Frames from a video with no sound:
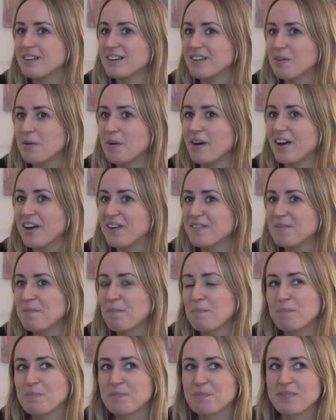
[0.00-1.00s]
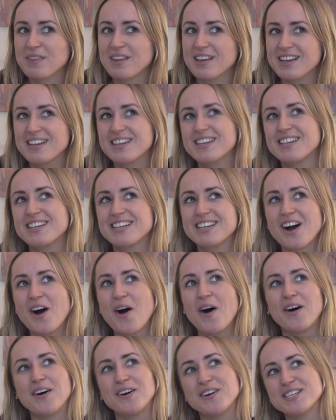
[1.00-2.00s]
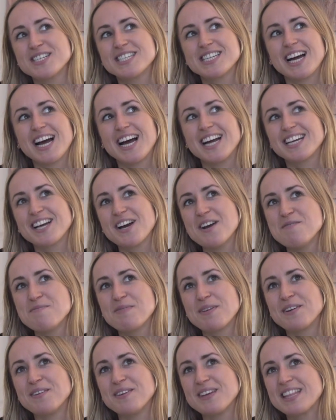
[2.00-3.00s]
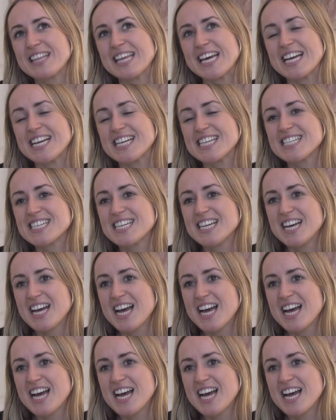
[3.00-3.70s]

and quite hard at coping with things,